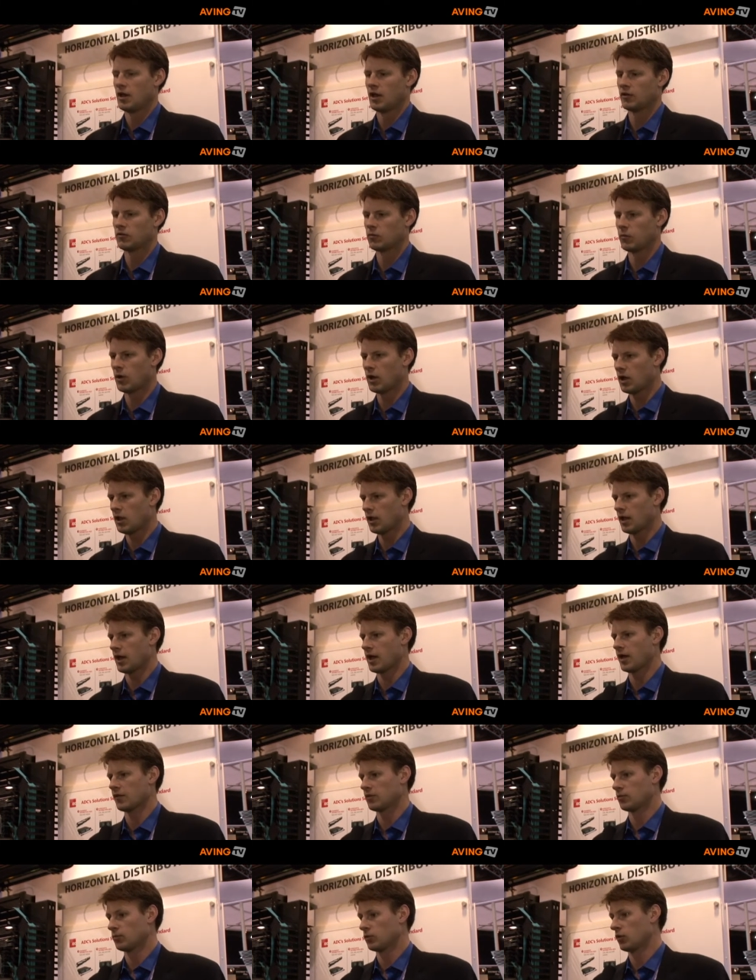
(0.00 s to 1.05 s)
as well
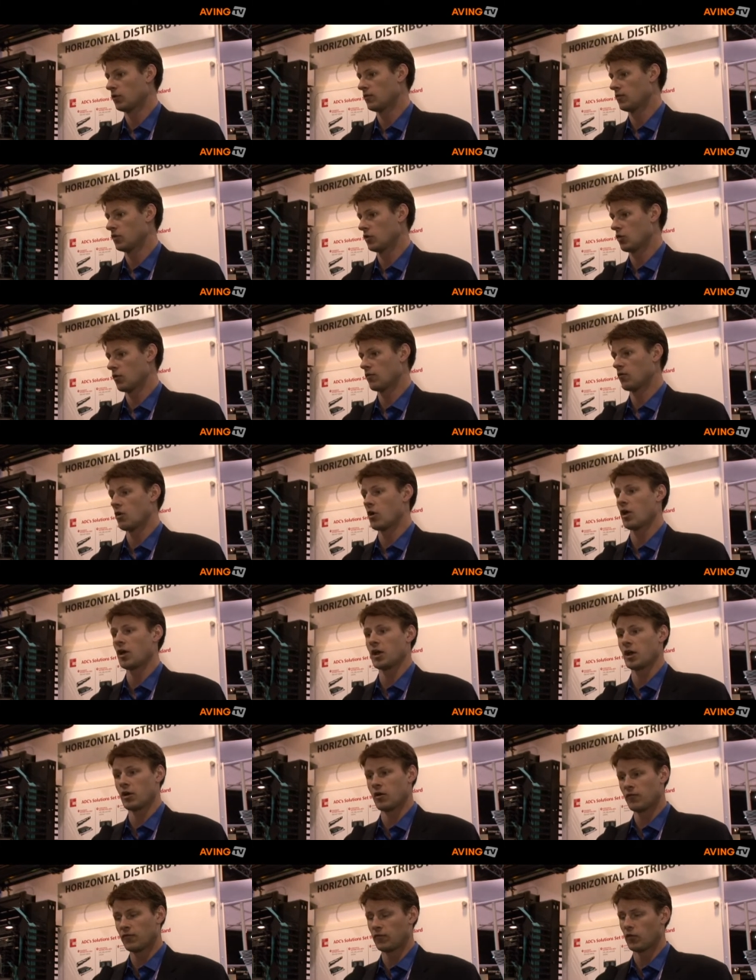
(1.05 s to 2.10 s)
as improving the overall
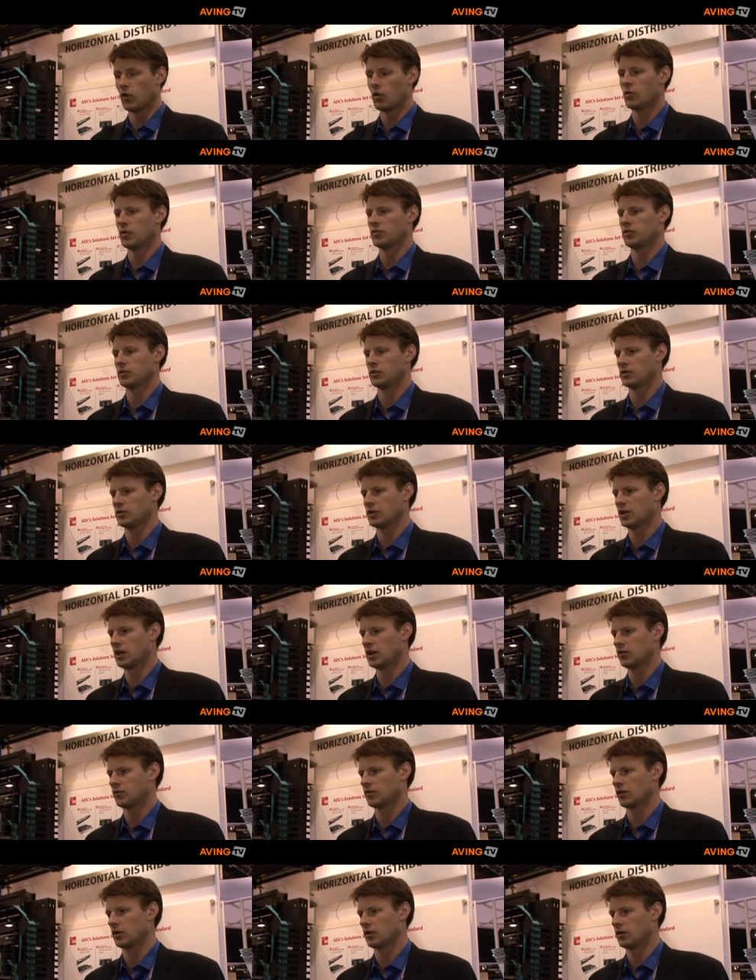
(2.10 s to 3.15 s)
airflow within your
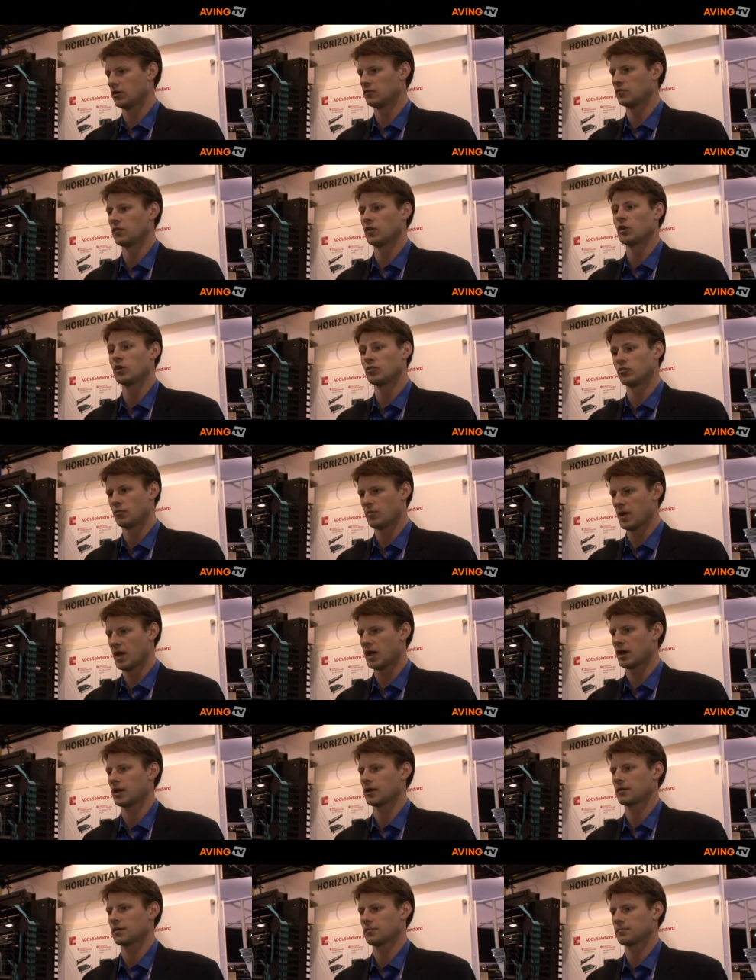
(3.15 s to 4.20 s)
data center is very
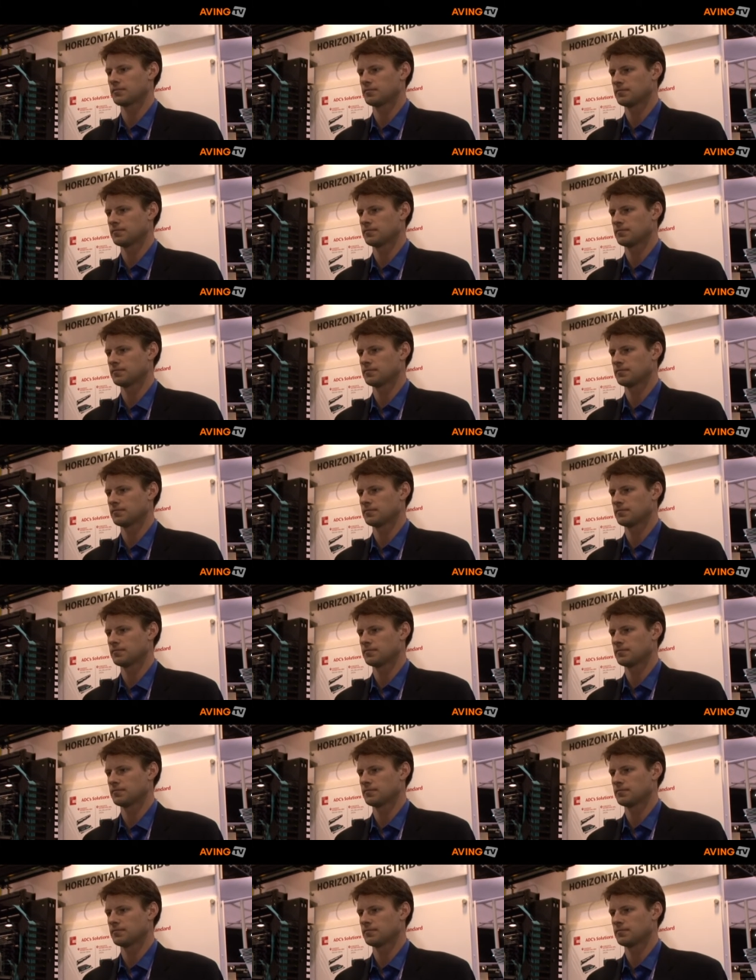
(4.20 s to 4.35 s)
dramatic.